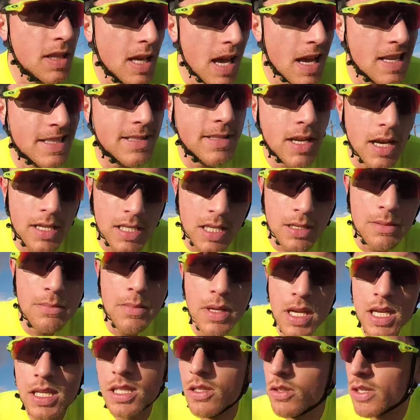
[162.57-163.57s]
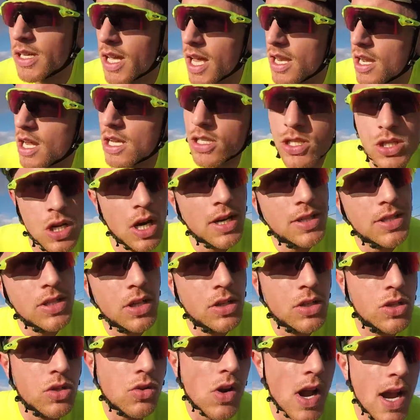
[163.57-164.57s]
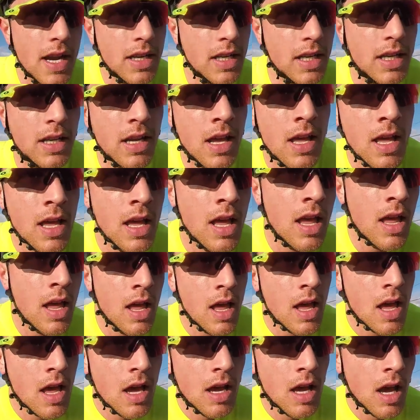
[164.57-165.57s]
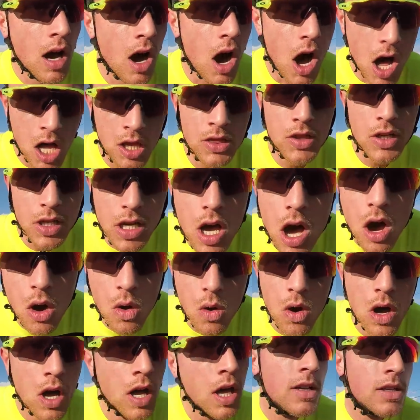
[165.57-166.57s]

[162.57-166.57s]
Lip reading: test doesn't mean you can adjust your training on the go.